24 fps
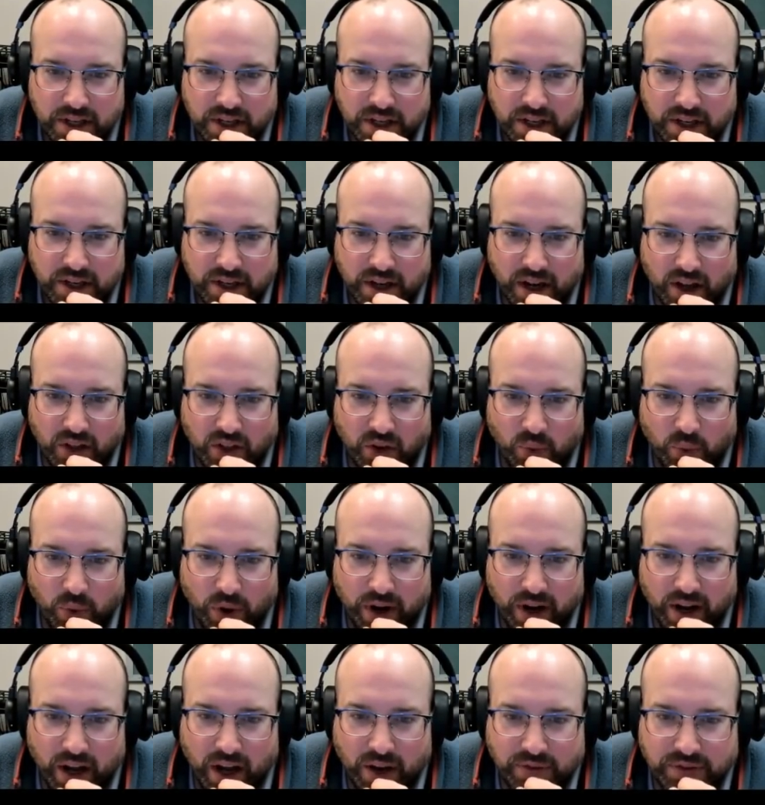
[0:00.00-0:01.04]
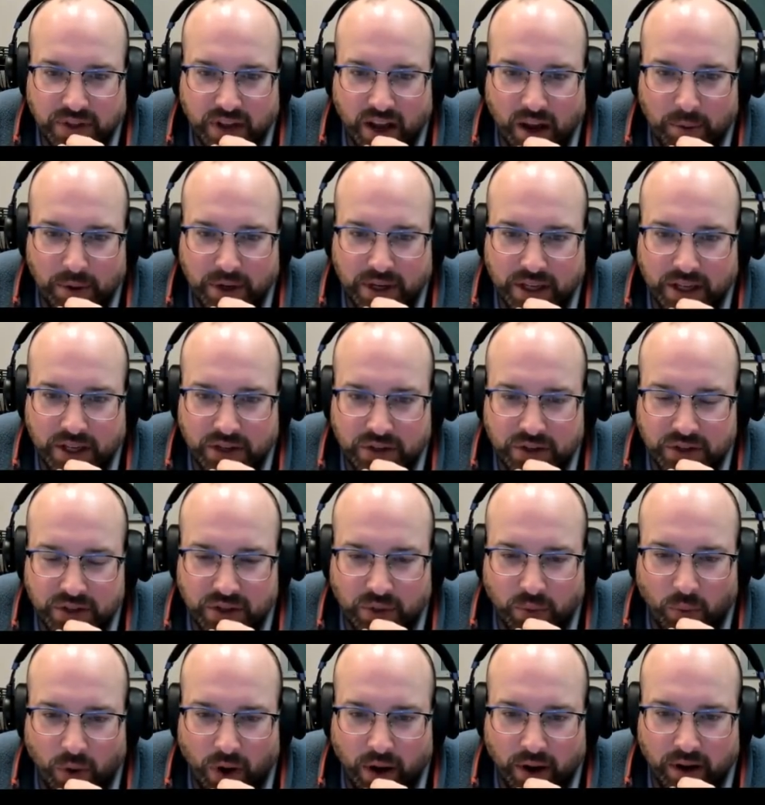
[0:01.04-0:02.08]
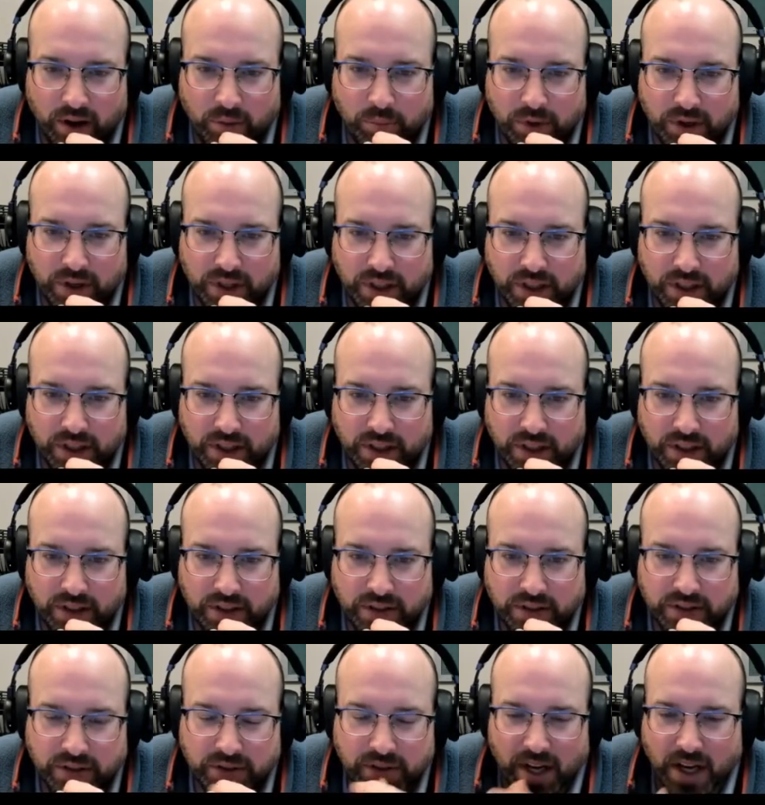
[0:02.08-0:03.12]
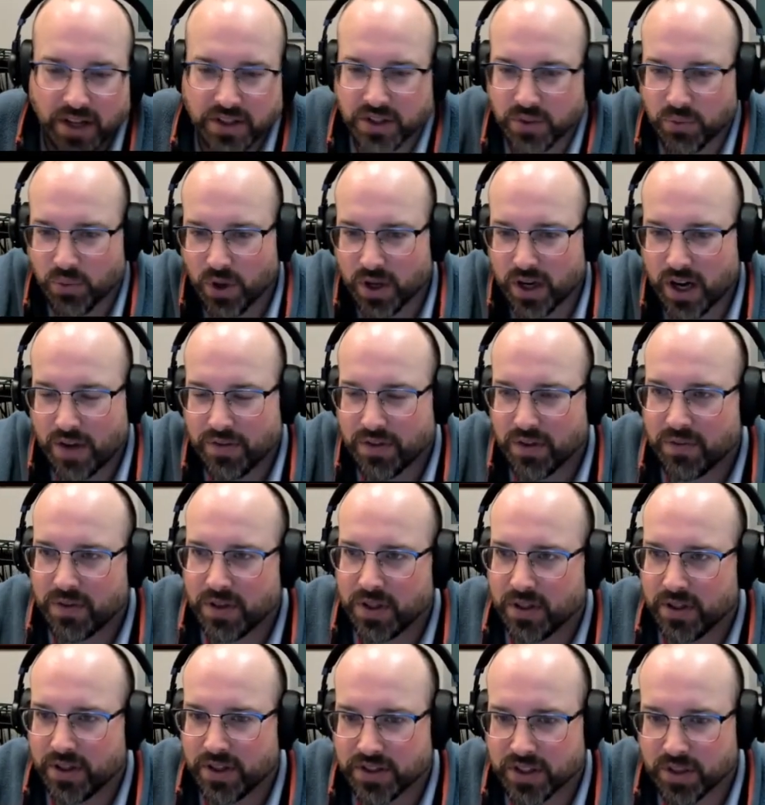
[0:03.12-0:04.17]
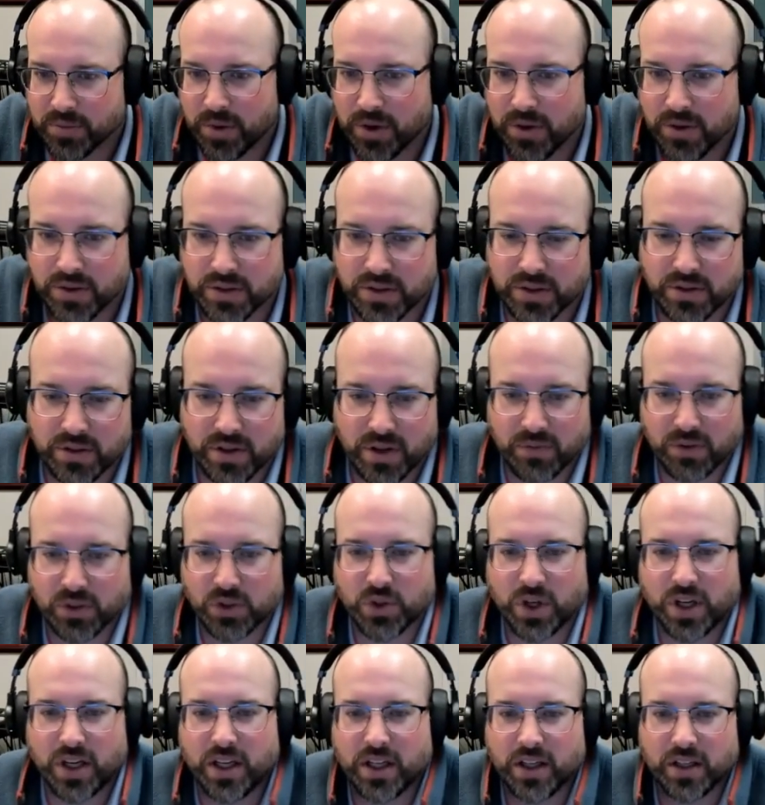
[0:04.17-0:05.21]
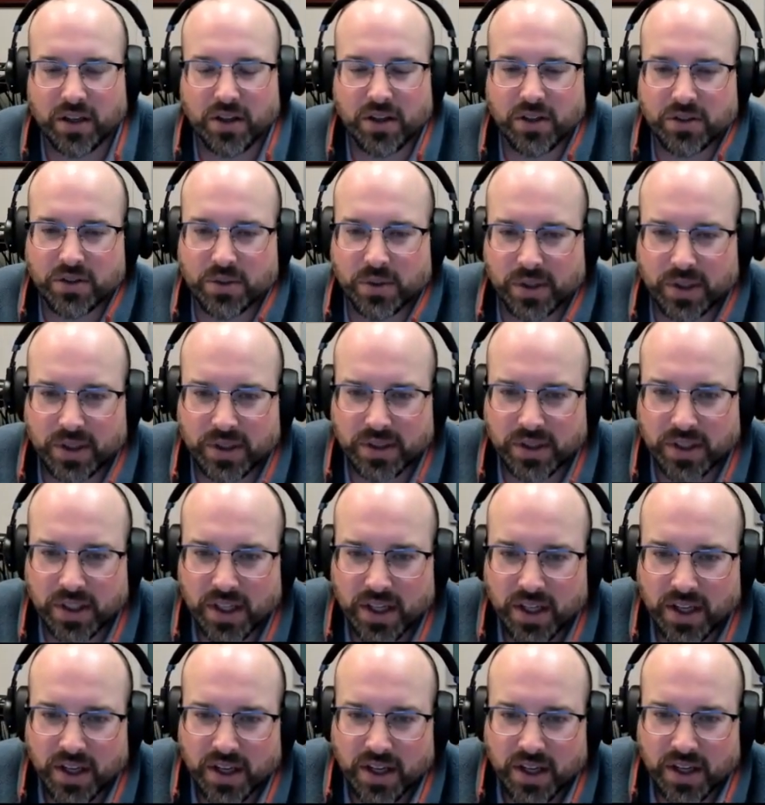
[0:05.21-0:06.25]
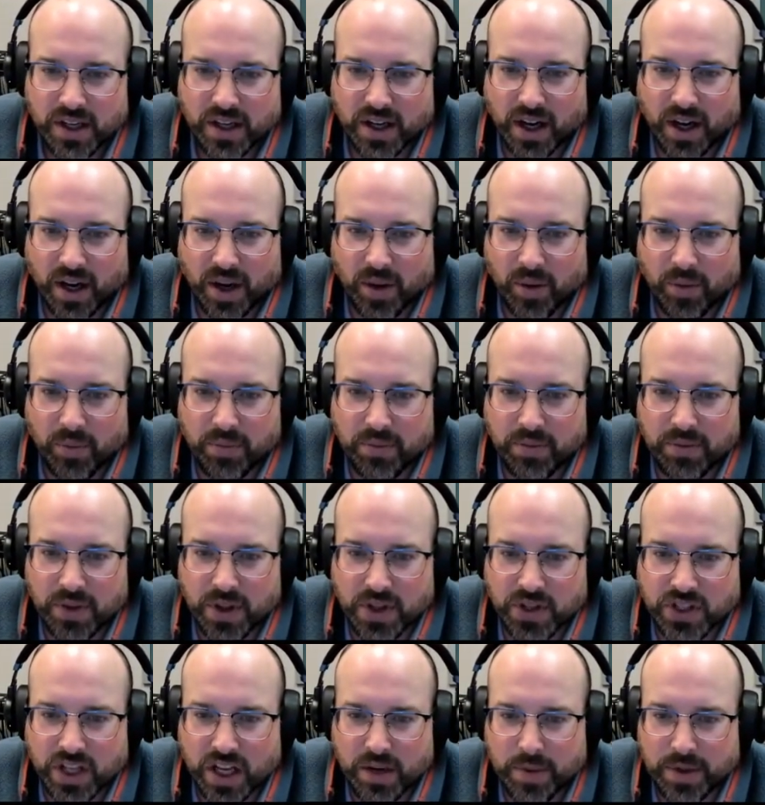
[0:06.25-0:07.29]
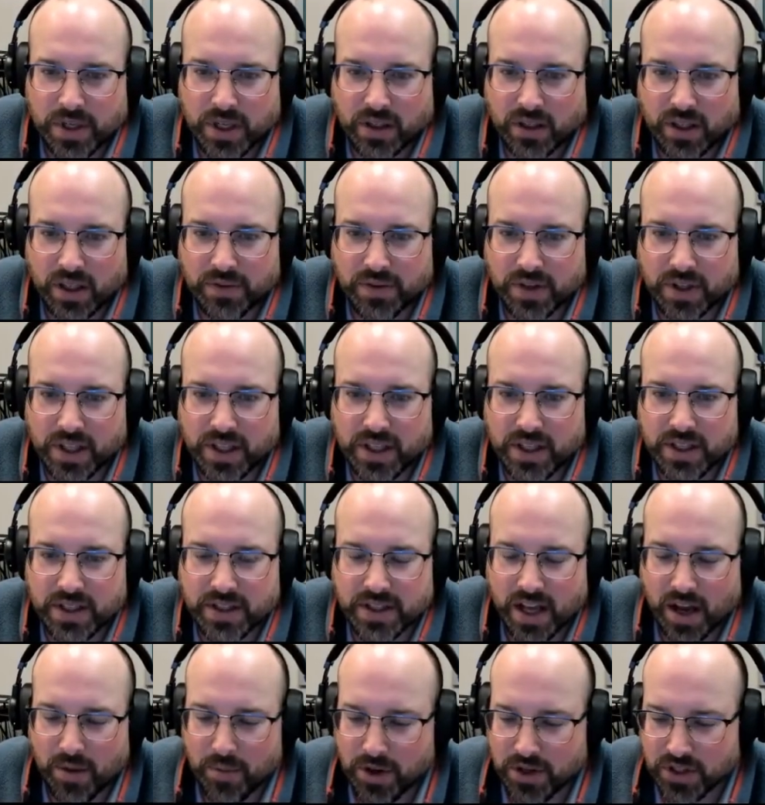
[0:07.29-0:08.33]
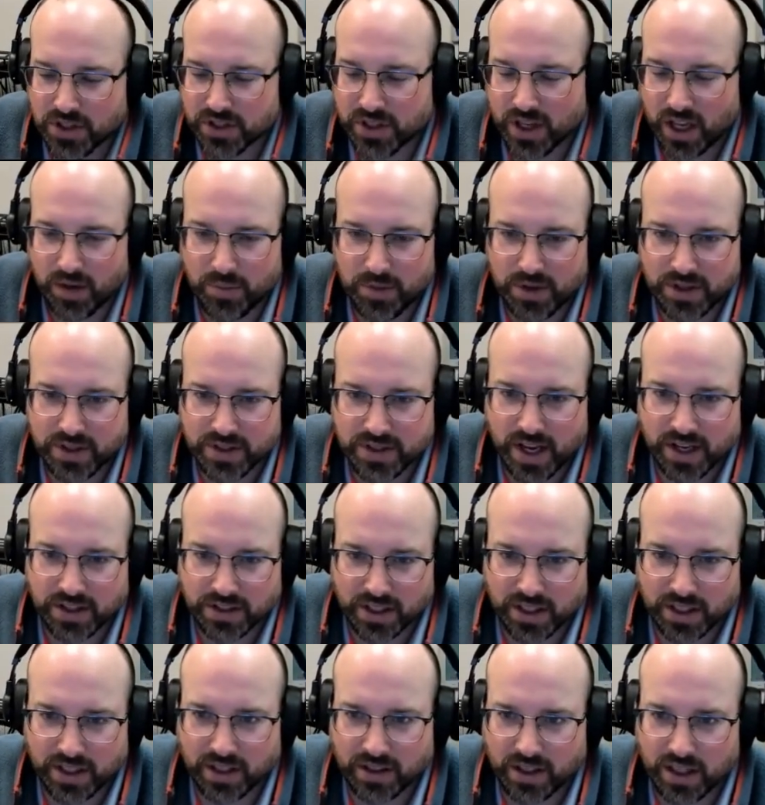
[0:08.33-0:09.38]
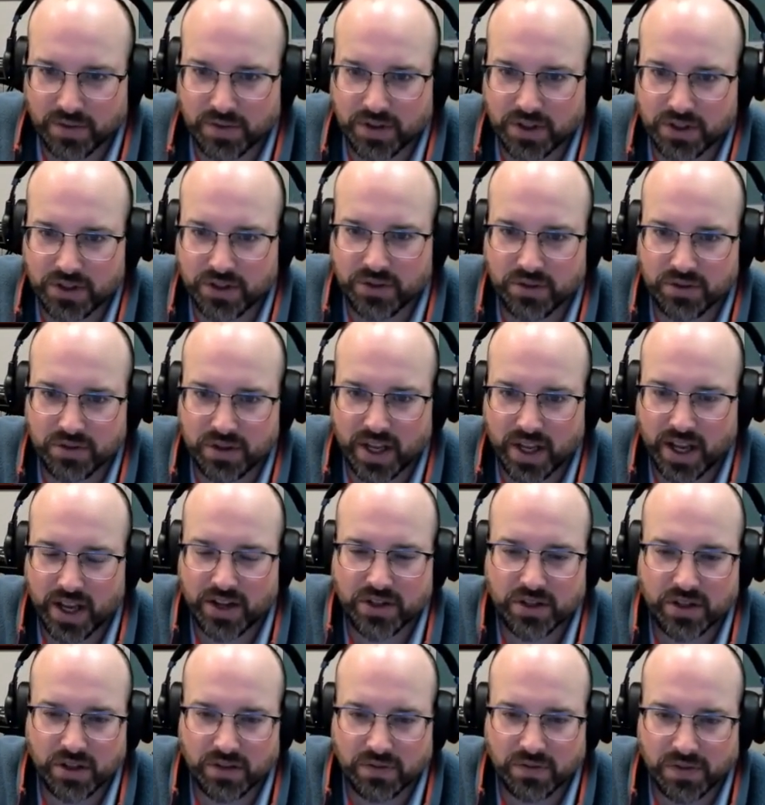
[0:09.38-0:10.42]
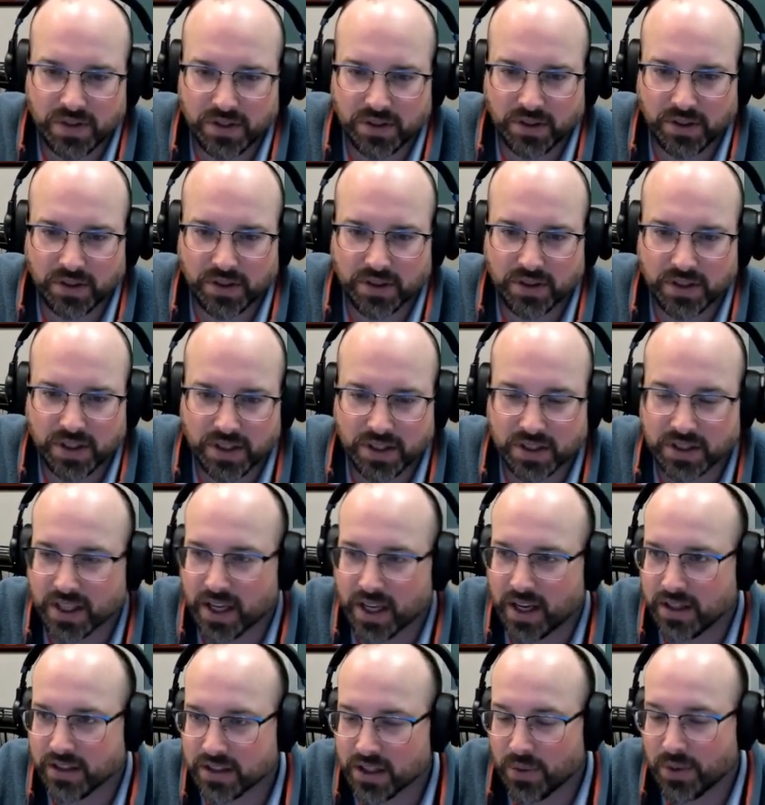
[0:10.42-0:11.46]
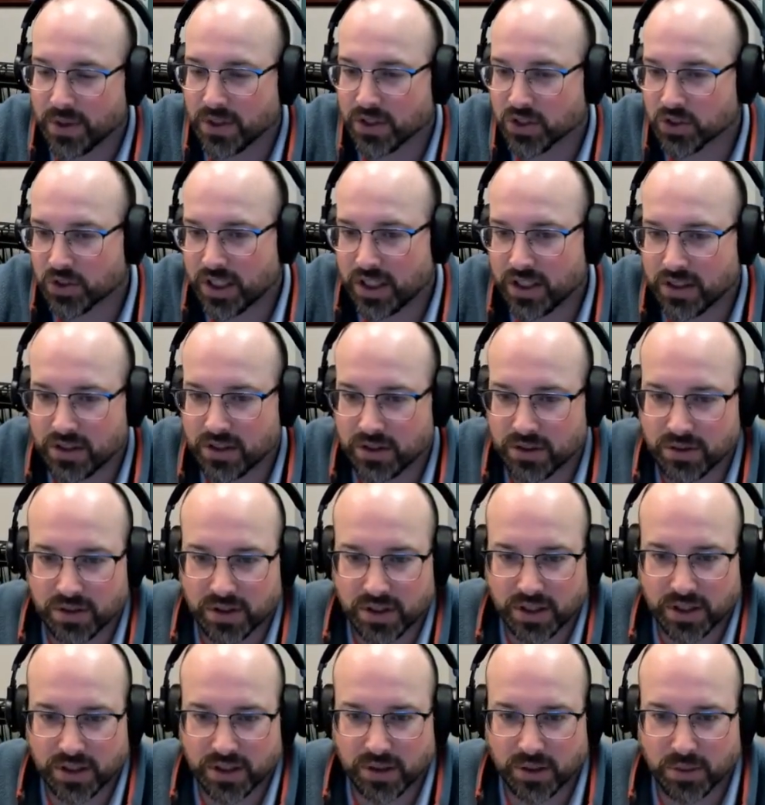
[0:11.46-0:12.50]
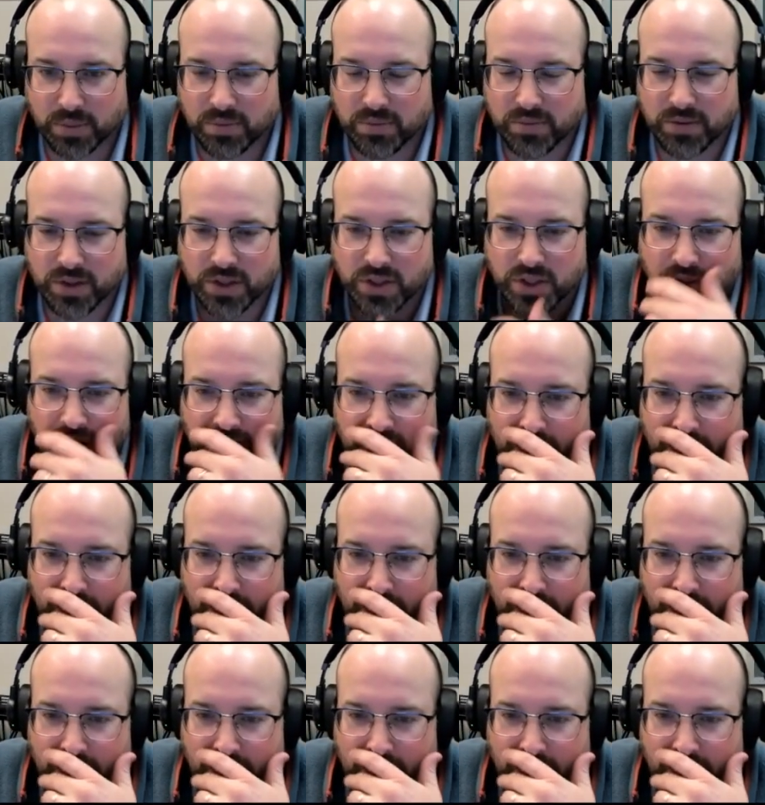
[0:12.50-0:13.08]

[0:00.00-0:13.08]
the runoff, so how many inches of water per year actually run off the field as opposed to infiltrating into the soil. The sediment delivery is how much sediment is actually delivered to the edge of the field, in this case going straight into the stream